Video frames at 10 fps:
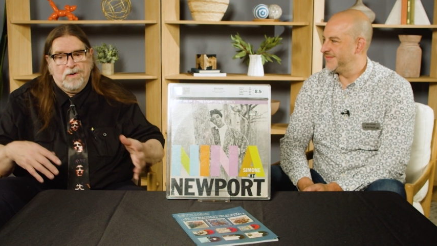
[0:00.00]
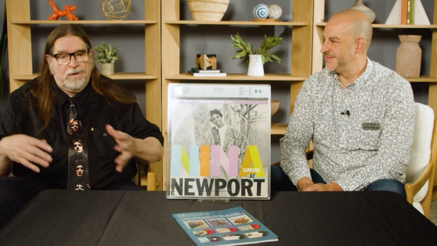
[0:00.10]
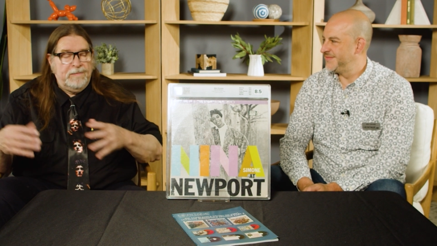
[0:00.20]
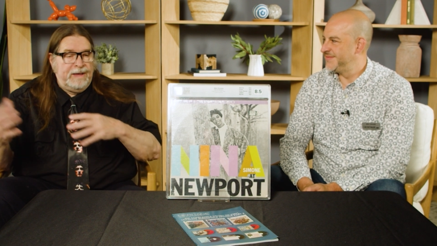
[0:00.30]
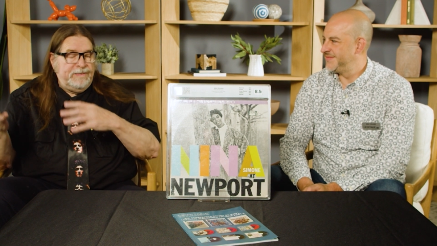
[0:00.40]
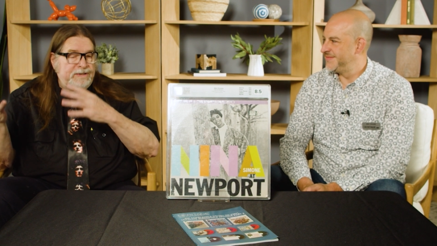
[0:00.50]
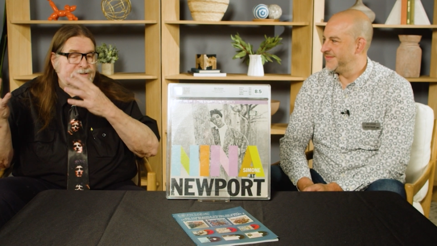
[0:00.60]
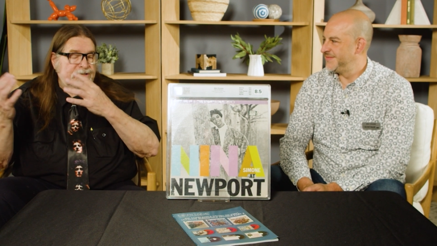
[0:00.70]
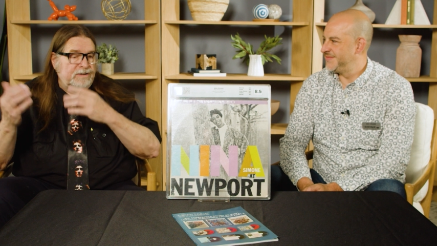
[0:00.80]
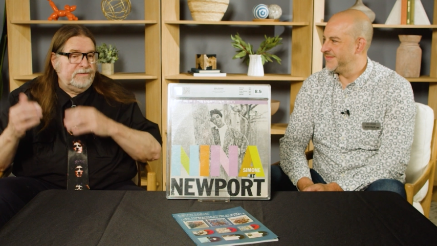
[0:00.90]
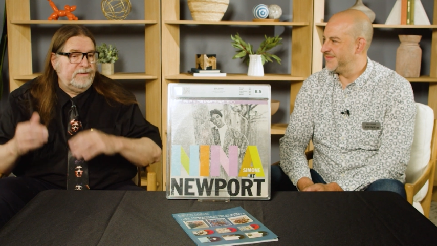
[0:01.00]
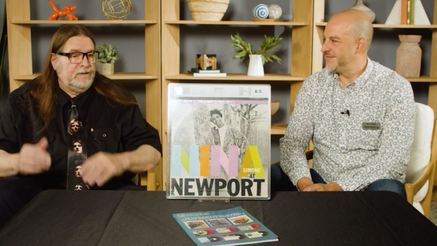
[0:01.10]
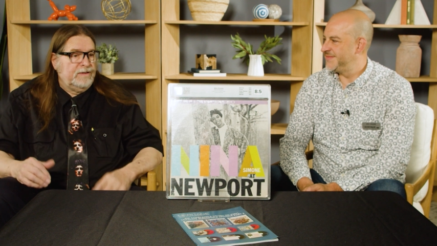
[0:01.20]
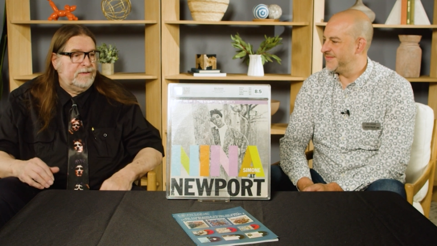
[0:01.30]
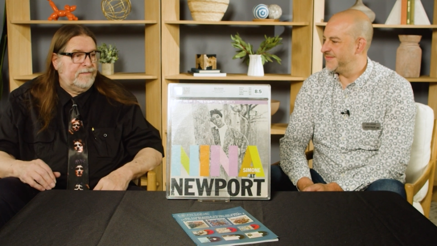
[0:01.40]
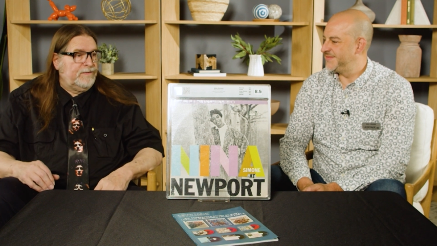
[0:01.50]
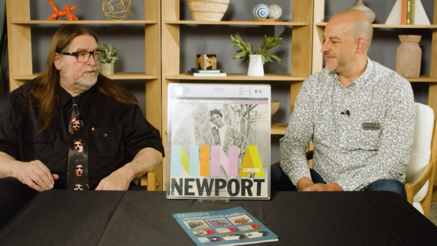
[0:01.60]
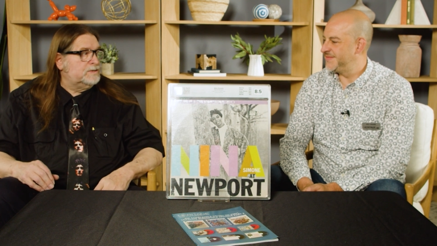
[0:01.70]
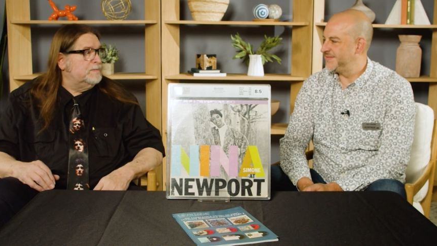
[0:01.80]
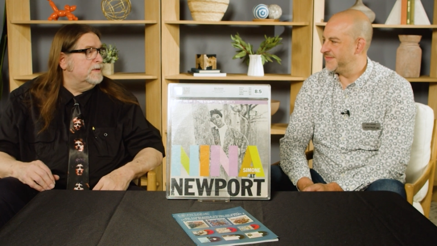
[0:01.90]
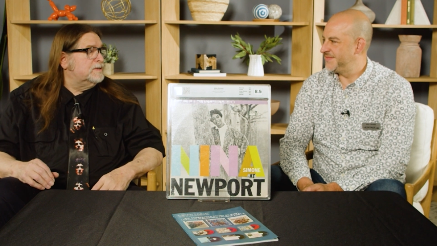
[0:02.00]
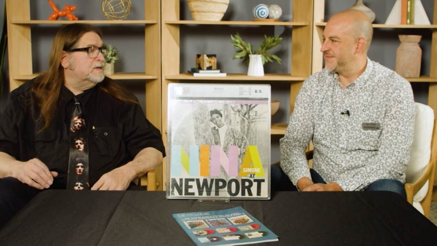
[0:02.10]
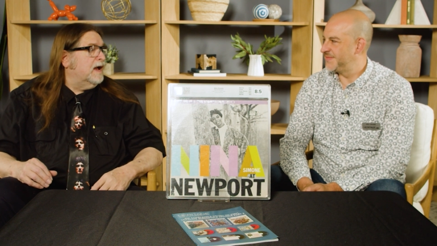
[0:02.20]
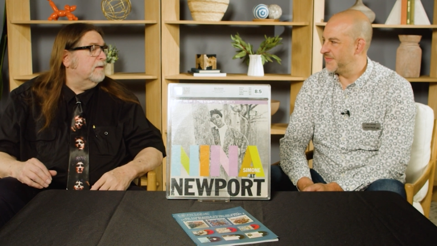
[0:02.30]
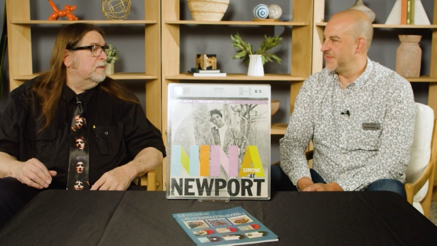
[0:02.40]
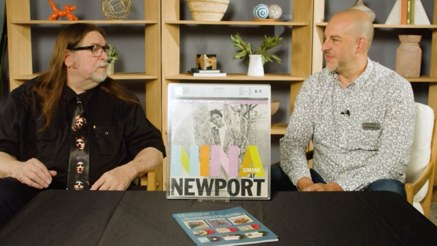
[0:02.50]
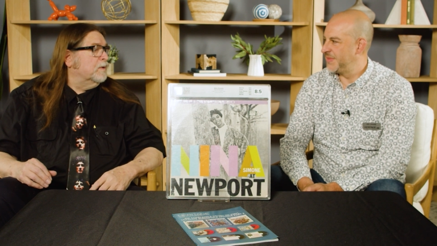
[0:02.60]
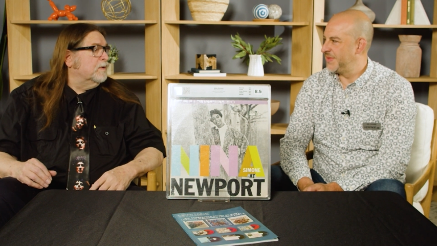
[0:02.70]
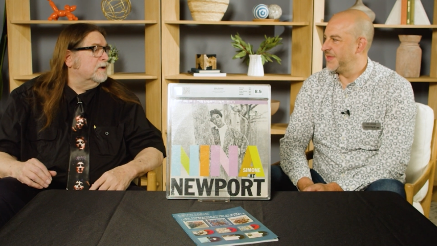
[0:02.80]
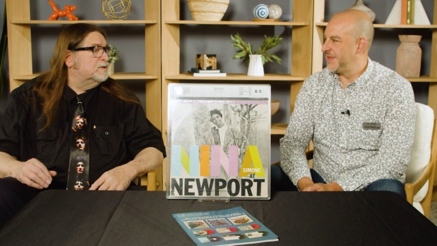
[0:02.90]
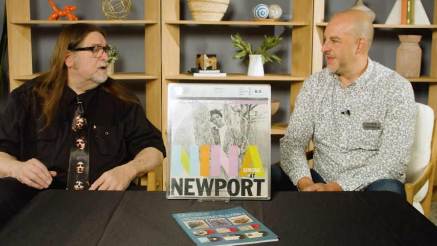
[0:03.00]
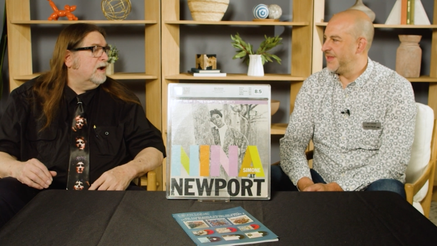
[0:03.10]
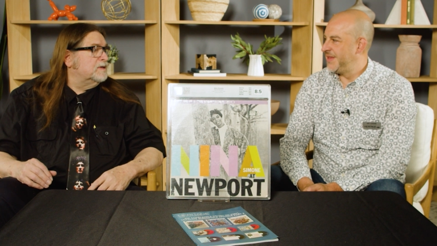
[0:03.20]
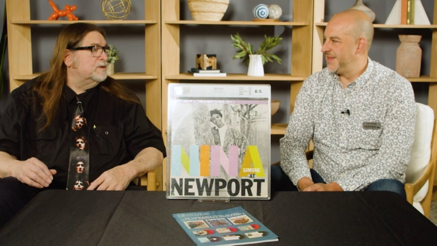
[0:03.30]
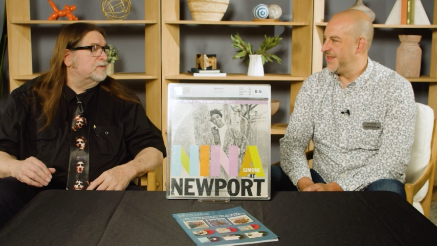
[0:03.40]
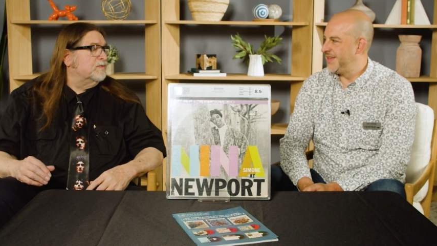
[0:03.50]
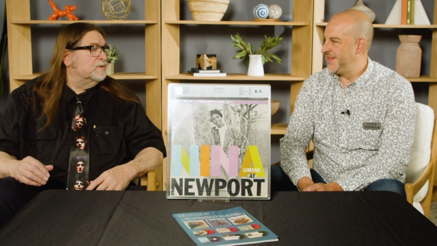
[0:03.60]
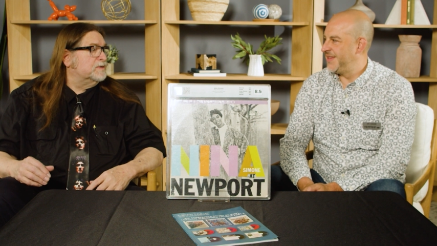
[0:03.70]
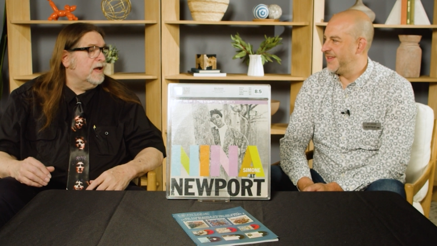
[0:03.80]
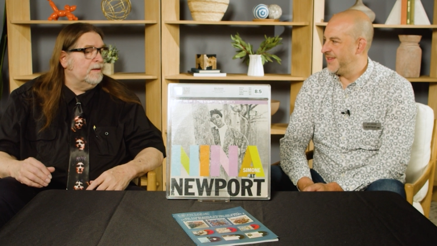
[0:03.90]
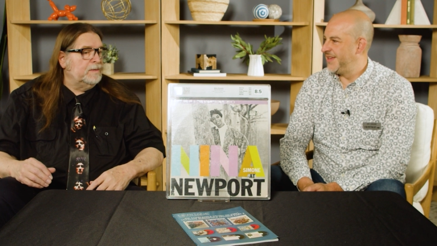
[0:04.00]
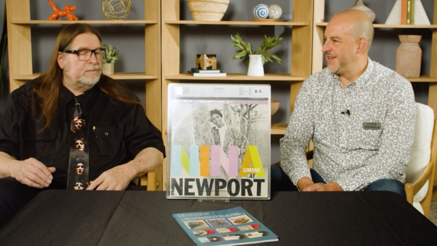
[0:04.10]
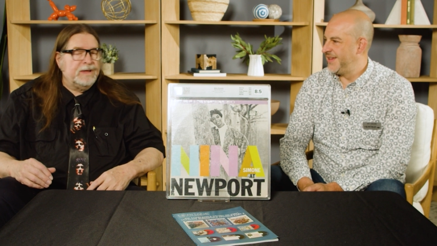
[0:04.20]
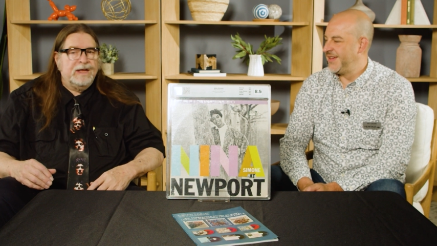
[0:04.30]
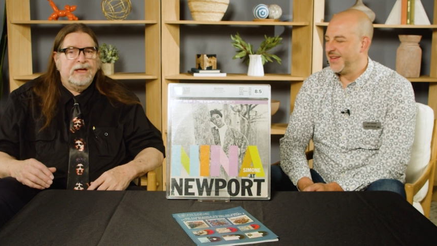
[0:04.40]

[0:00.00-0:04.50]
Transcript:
Speaker 1: or maybe it's, you know, the first Smiths album or it's Ozzy's first album.